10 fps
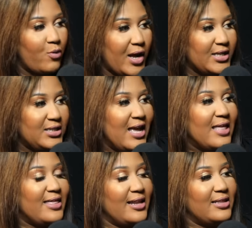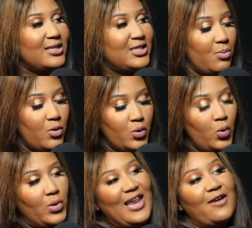what, then that demon
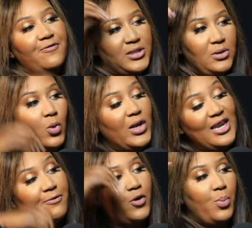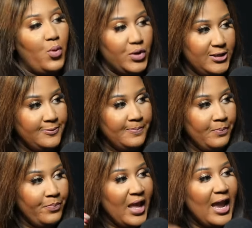will leave your body.
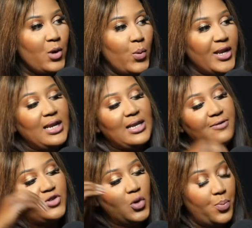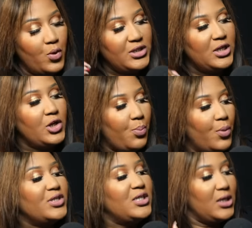And when it leaves your body, your
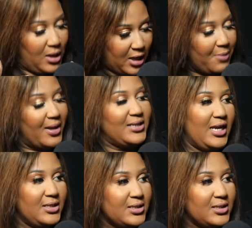physical